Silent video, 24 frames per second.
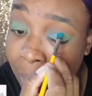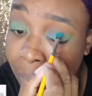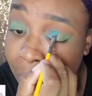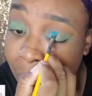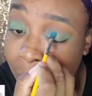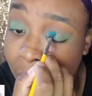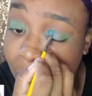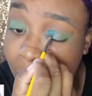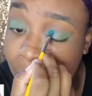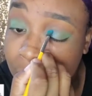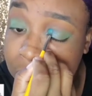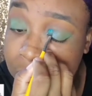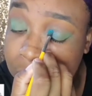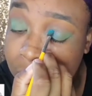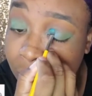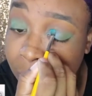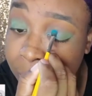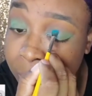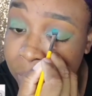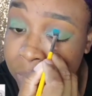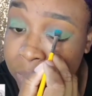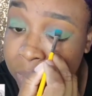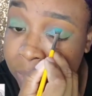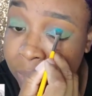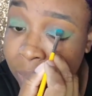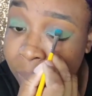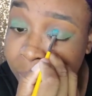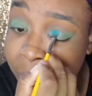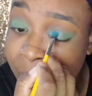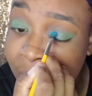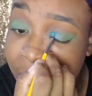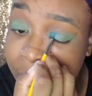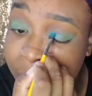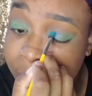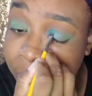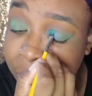And so I'm using the
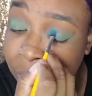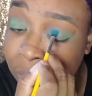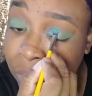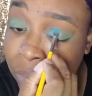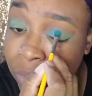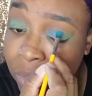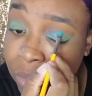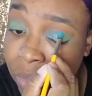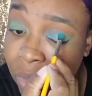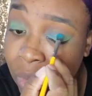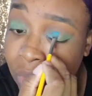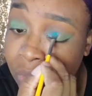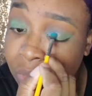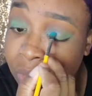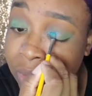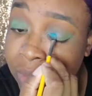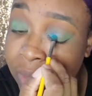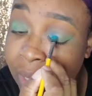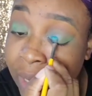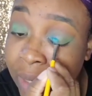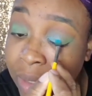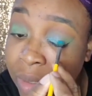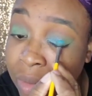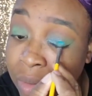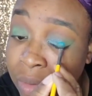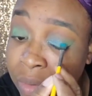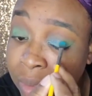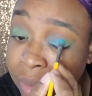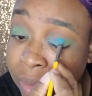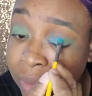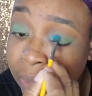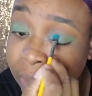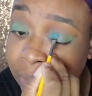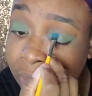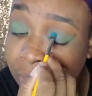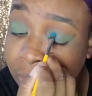baby blue over that
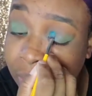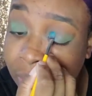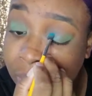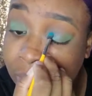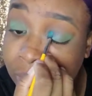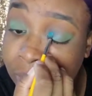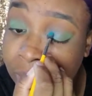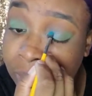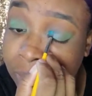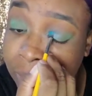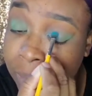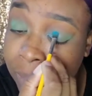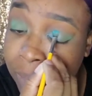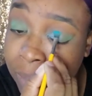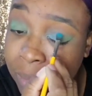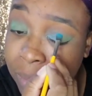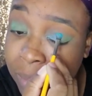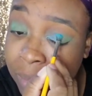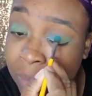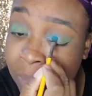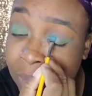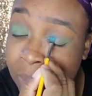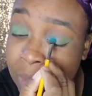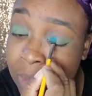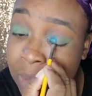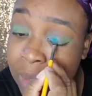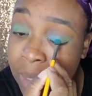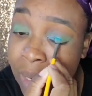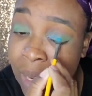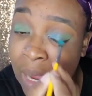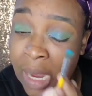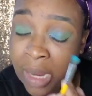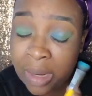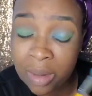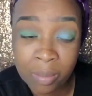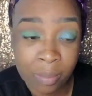green.
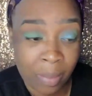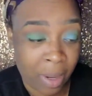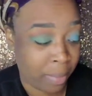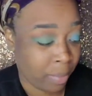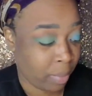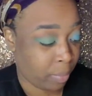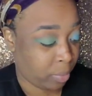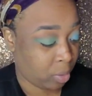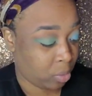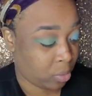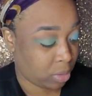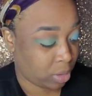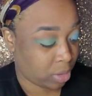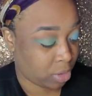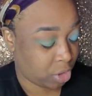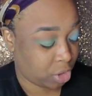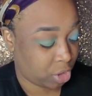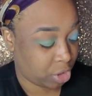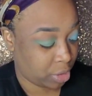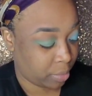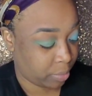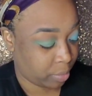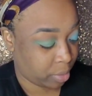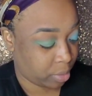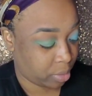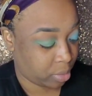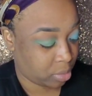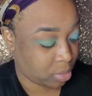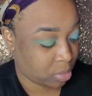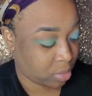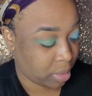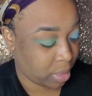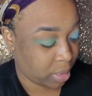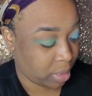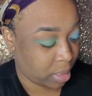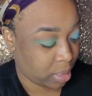And the baby blue is a shimmer, so
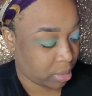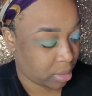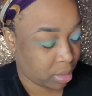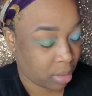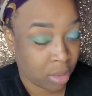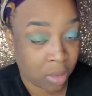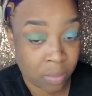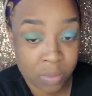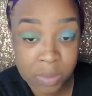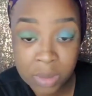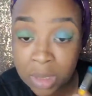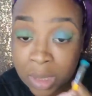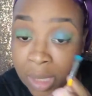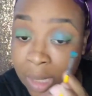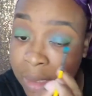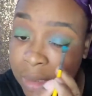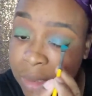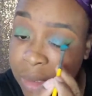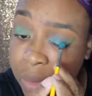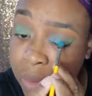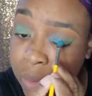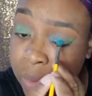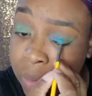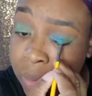that kind of helps a lot too.